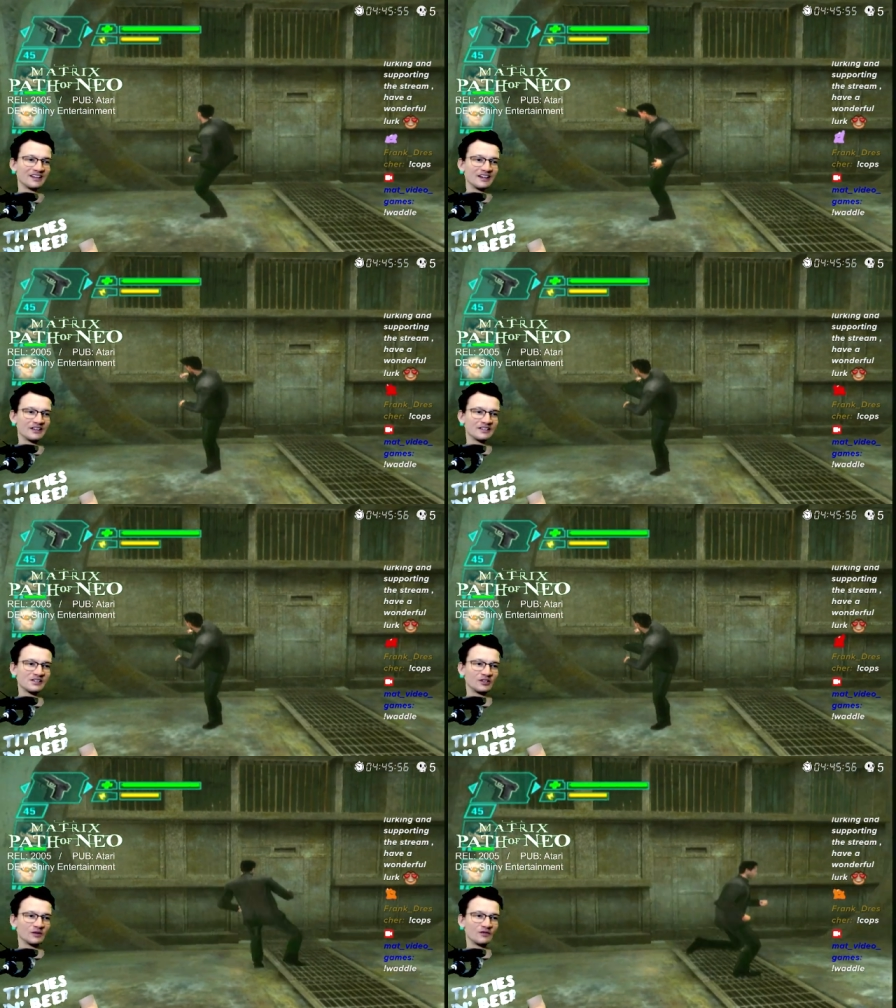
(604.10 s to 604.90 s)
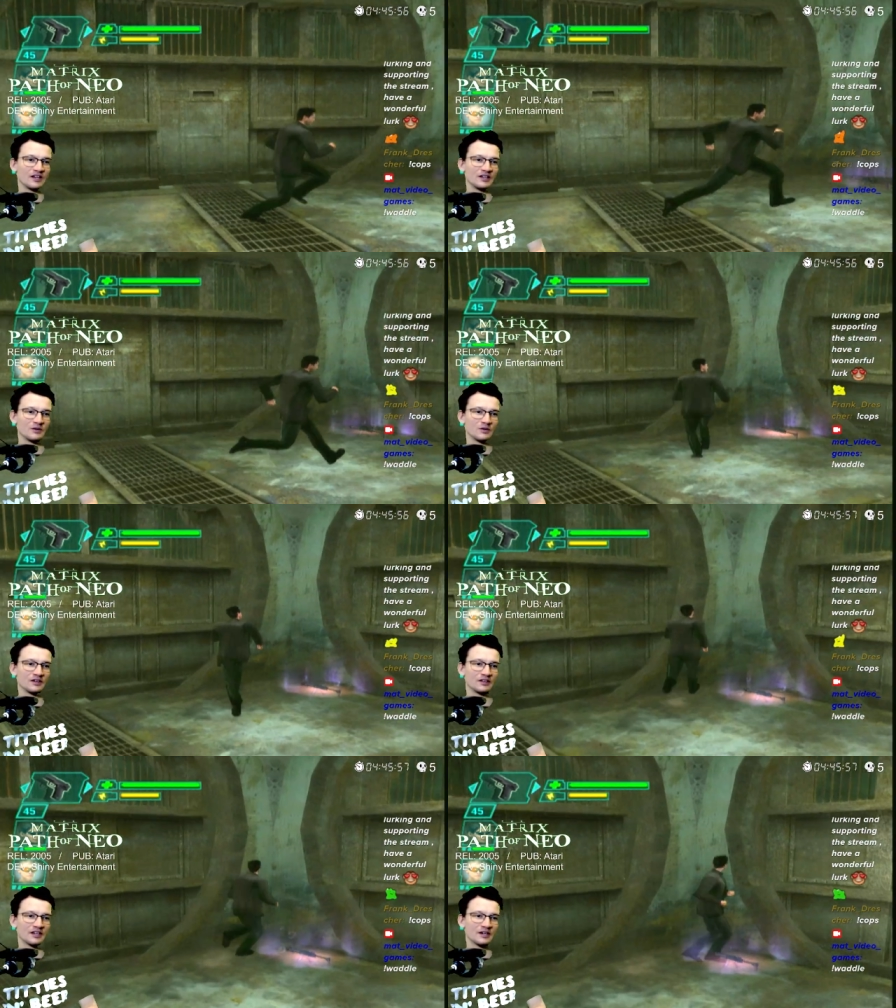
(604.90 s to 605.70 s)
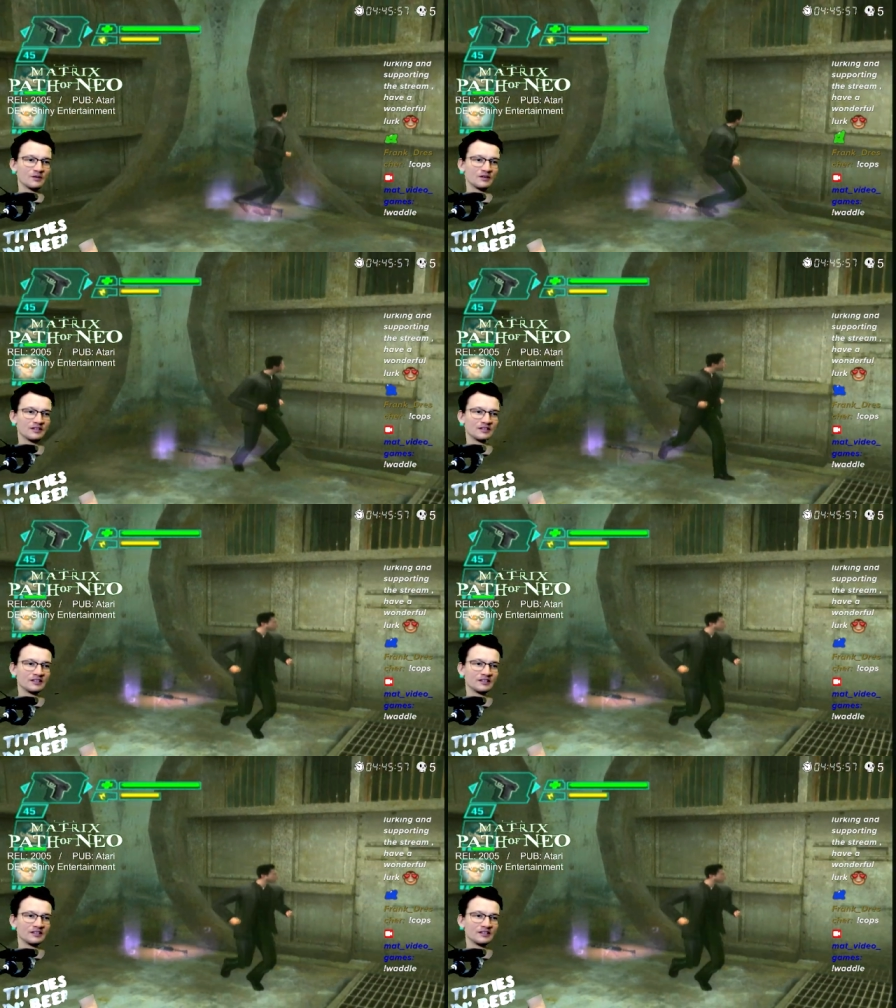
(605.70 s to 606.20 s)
I think Zelda Vania wanted that one.